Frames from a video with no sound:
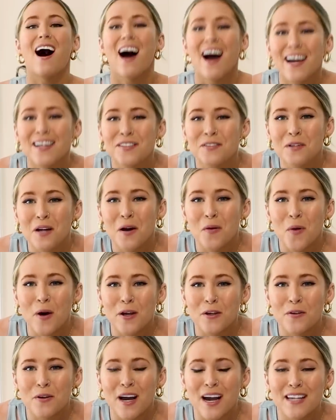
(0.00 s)
I do not
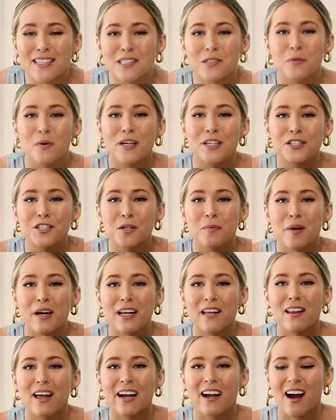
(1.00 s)
want you guys to waste your
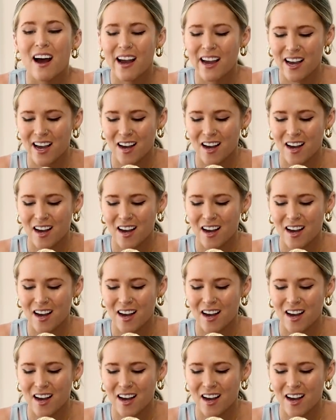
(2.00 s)
money like I